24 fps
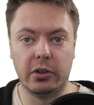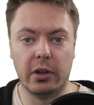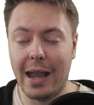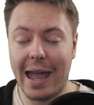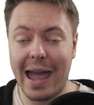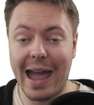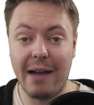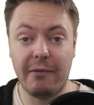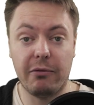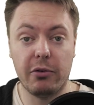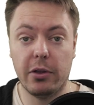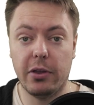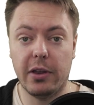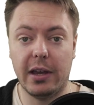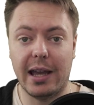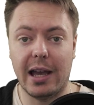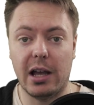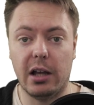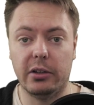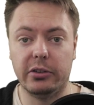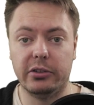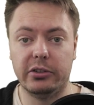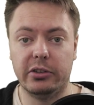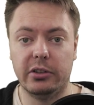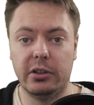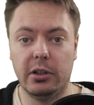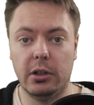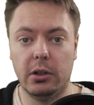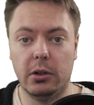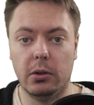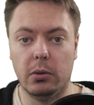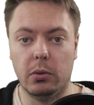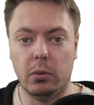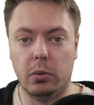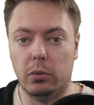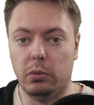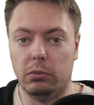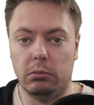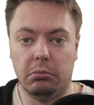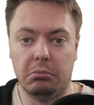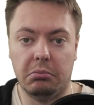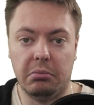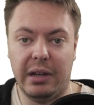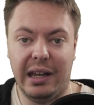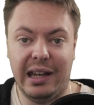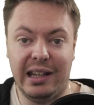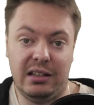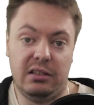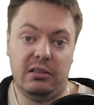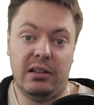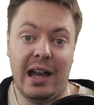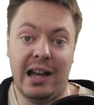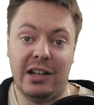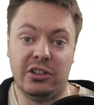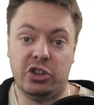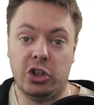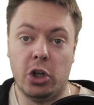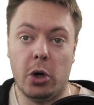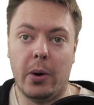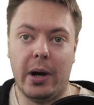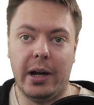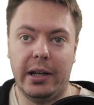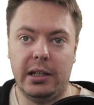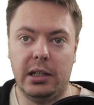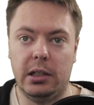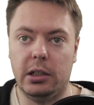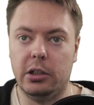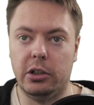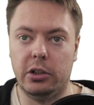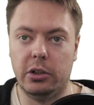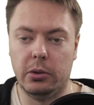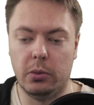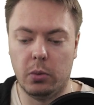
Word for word: Everything else, it has no idea to do,